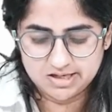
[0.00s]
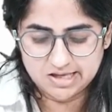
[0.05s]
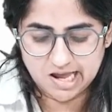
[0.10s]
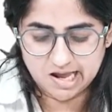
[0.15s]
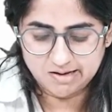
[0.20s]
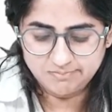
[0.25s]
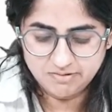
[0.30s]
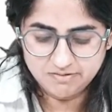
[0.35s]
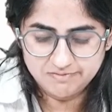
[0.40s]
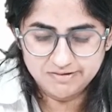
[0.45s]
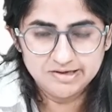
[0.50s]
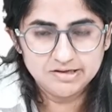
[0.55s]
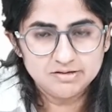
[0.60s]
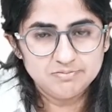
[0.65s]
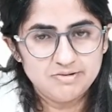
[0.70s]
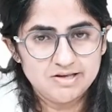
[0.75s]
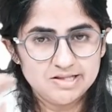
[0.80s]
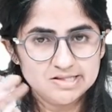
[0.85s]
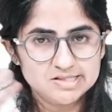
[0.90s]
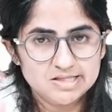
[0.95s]

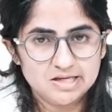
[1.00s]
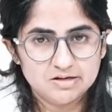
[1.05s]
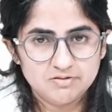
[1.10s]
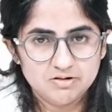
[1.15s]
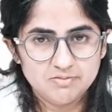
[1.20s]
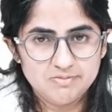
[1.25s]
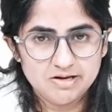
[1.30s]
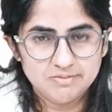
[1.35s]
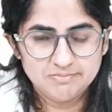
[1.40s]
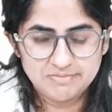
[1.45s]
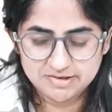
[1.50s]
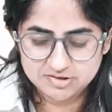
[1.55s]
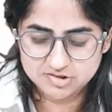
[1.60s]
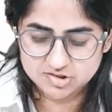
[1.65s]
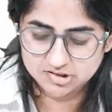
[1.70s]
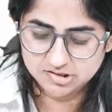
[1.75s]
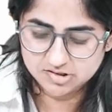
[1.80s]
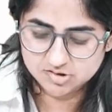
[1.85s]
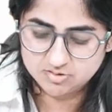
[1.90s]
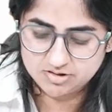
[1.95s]
Ambivalent means there will be a
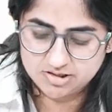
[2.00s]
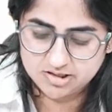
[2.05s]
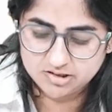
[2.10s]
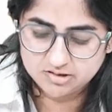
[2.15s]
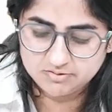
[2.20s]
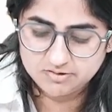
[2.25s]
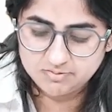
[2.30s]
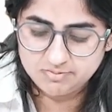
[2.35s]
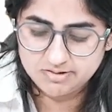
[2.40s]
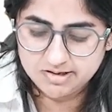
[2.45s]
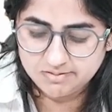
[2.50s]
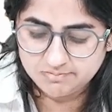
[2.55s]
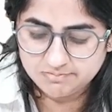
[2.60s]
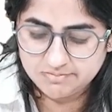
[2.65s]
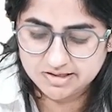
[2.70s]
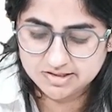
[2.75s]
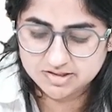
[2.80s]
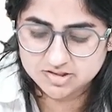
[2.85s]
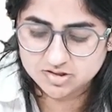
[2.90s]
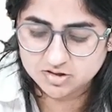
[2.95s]
mixture. So here will be a
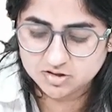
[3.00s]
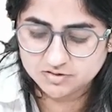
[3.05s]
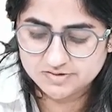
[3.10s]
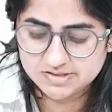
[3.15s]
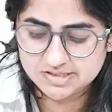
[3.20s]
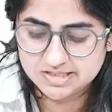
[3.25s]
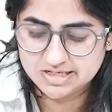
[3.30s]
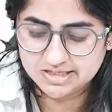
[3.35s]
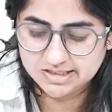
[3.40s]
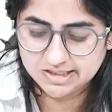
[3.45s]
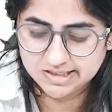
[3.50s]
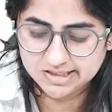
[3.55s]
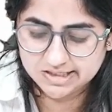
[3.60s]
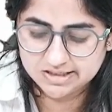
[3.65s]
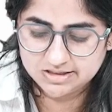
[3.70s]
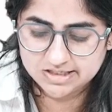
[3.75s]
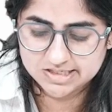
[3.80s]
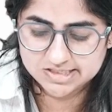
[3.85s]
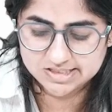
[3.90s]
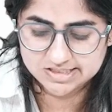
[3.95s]
mixture of seeking
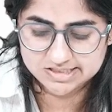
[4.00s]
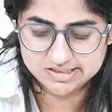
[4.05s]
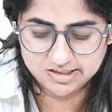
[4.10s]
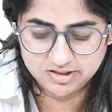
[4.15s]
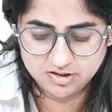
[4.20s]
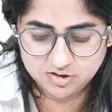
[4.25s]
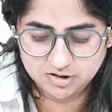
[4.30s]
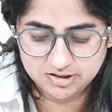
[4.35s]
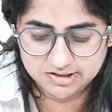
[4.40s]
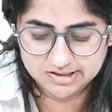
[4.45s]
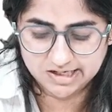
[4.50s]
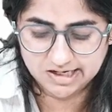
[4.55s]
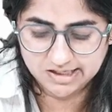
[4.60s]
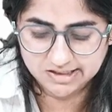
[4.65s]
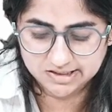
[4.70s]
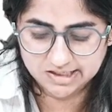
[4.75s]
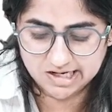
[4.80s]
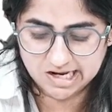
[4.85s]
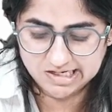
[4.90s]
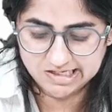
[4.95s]
and resisting
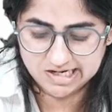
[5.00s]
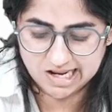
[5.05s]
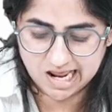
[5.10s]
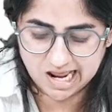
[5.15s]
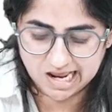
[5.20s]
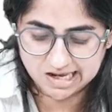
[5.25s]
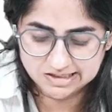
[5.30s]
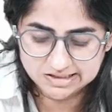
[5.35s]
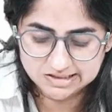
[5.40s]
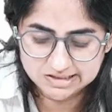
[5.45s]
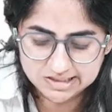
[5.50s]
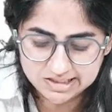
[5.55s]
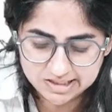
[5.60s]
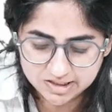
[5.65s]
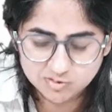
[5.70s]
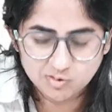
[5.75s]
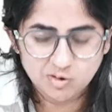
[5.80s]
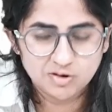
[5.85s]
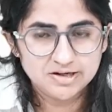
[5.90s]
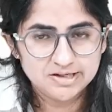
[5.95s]
contact and angry
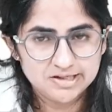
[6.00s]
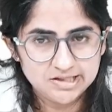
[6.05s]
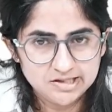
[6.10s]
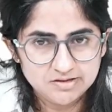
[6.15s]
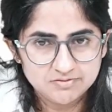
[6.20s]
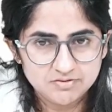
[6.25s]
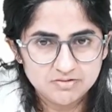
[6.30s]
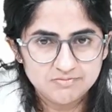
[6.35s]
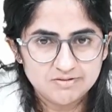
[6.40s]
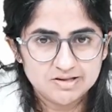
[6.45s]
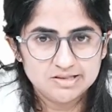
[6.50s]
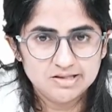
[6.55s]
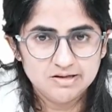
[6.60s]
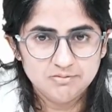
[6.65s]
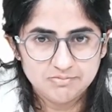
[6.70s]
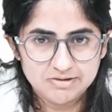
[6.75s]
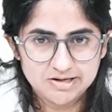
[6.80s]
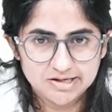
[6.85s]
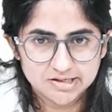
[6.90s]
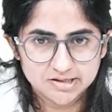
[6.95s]
quality even when they
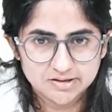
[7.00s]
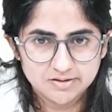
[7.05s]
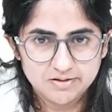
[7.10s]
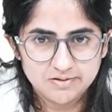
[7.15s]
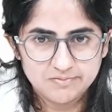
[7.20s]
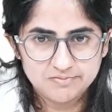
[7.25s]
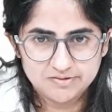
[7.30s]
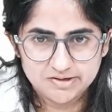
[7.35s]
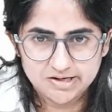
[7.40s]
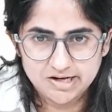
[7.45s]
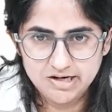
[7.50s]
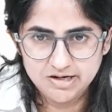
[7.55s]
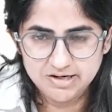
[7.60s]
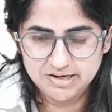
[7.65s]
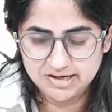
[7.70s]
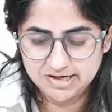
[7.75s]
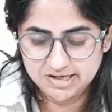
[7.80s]
meet, right?